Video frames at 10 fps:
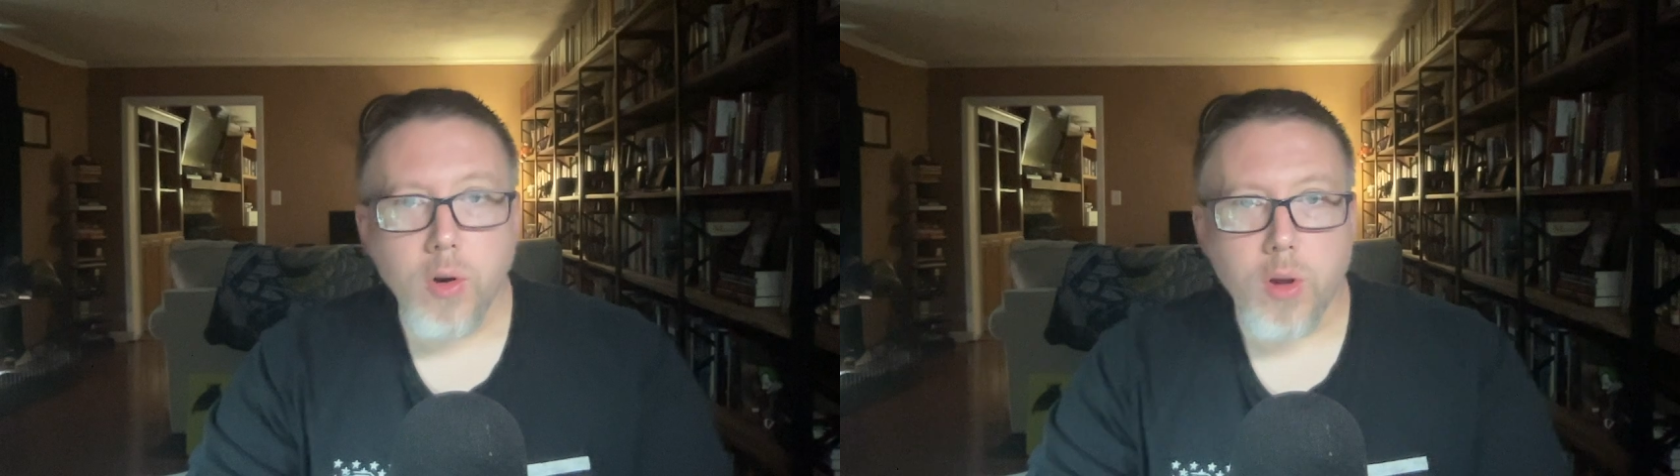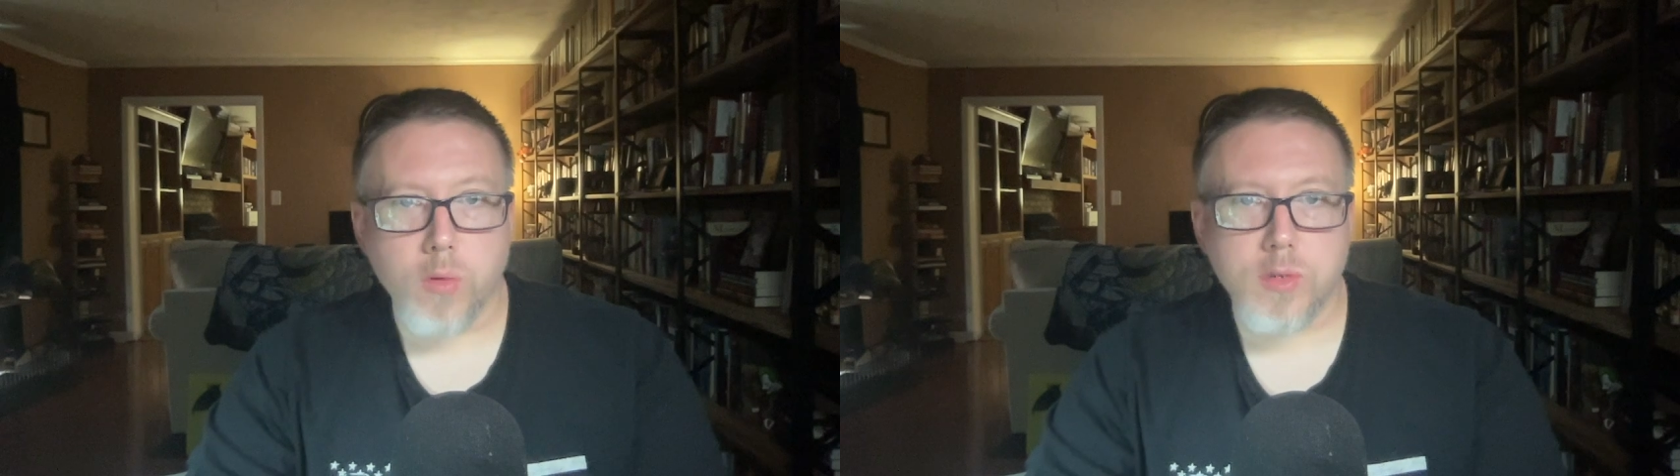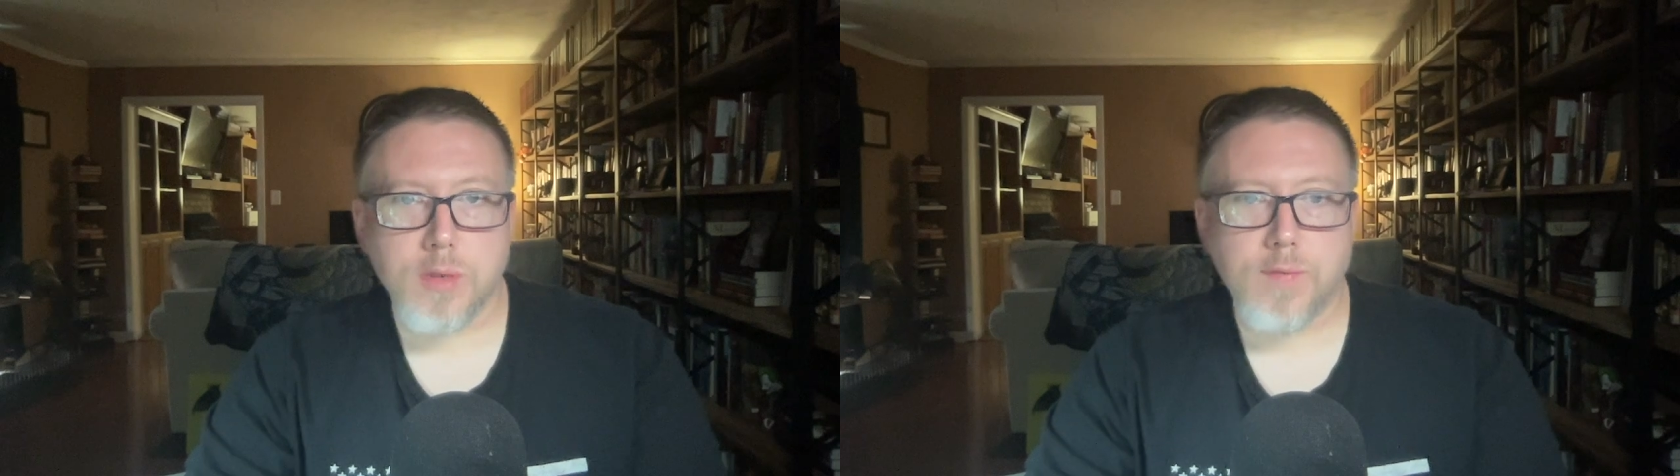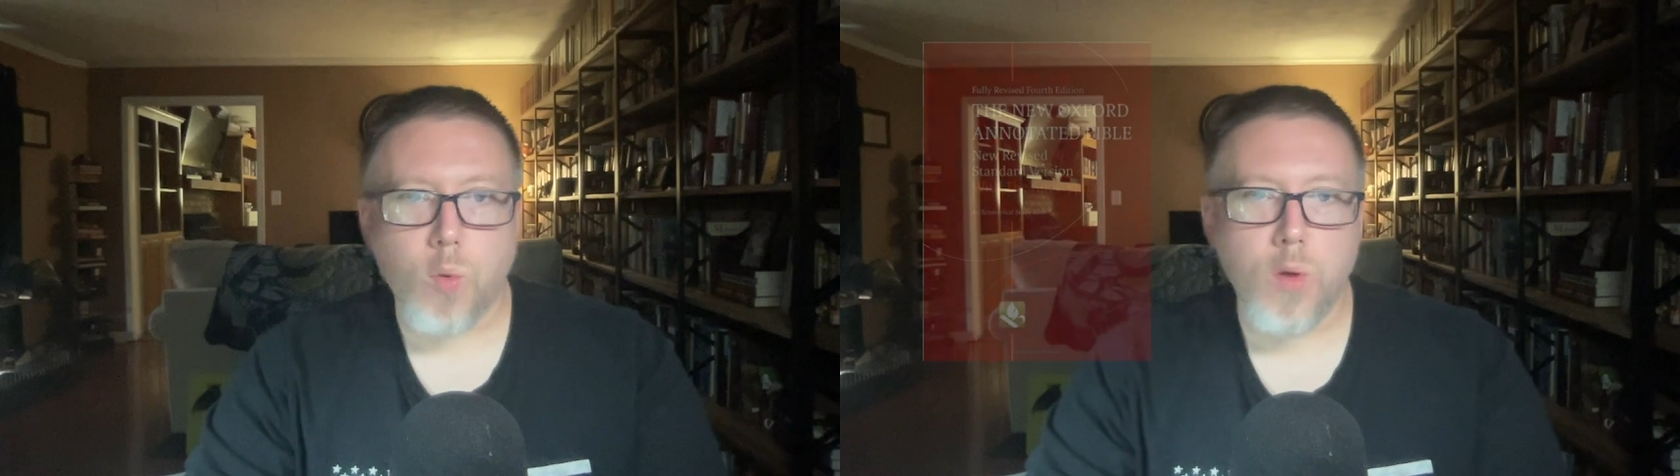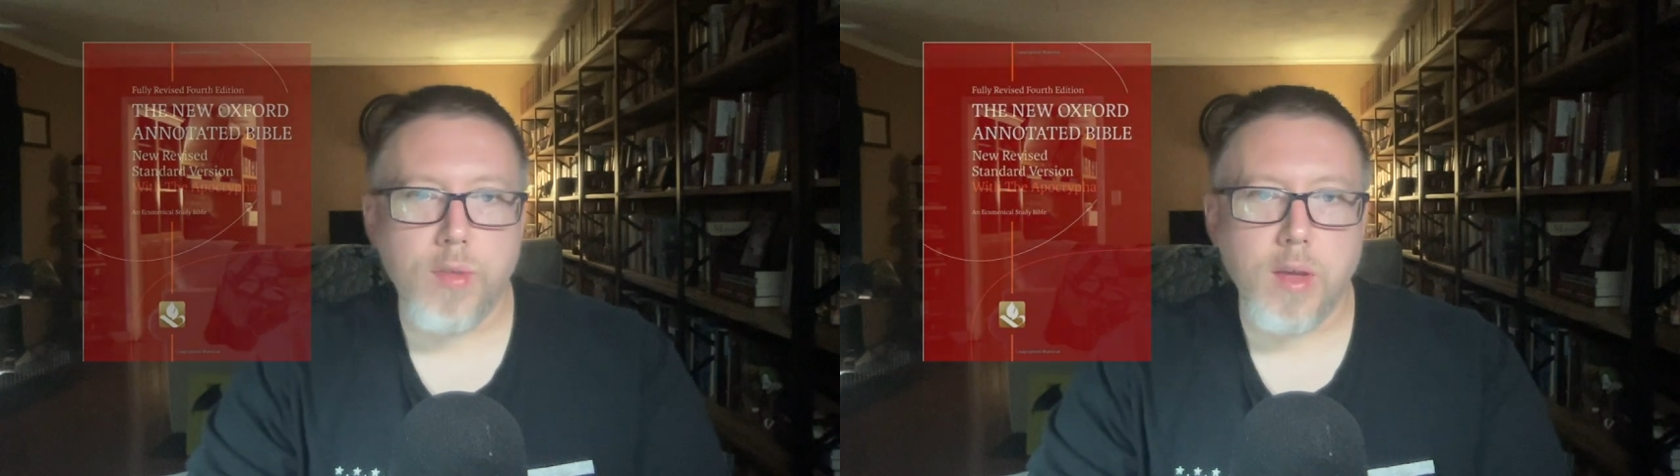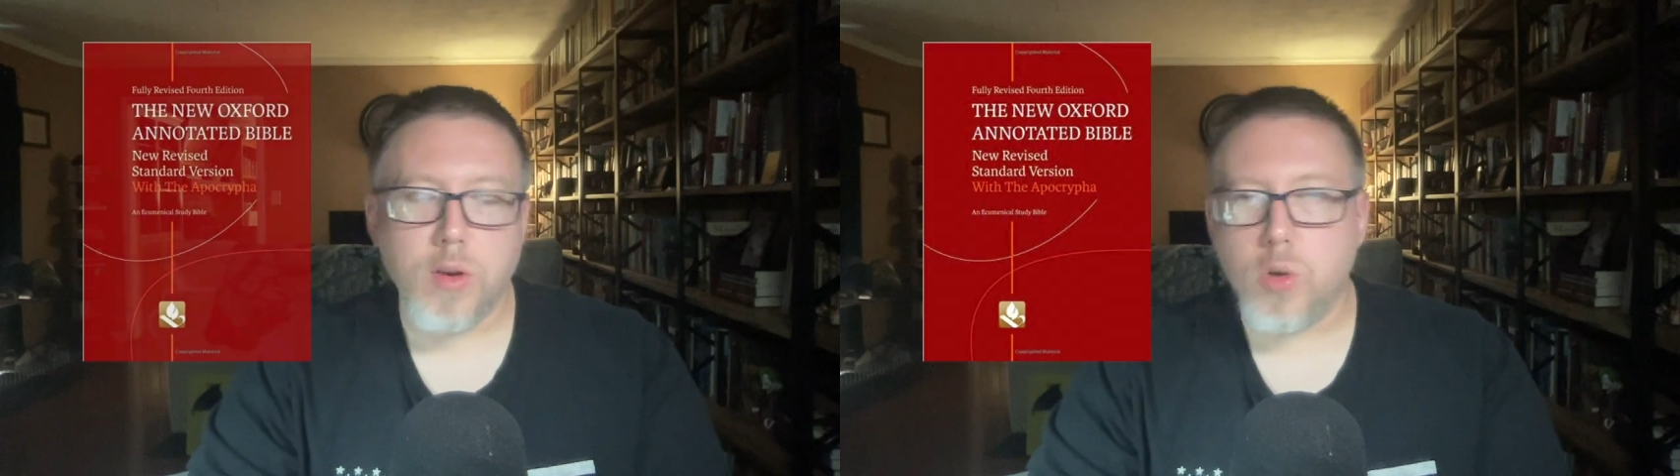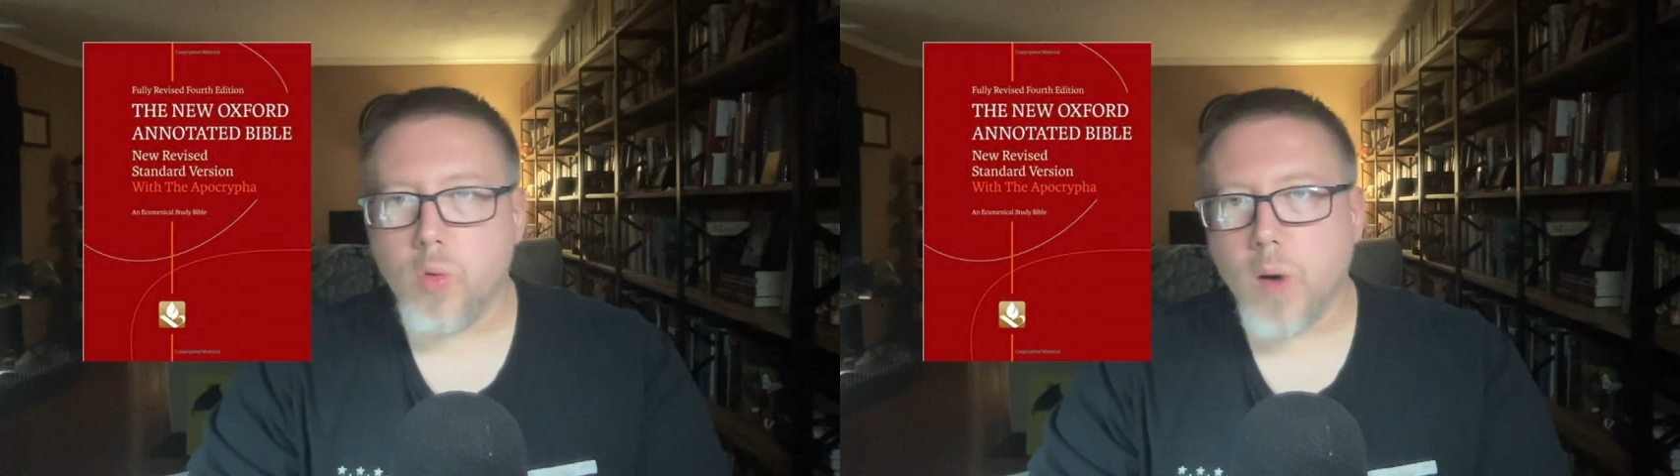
notes for the New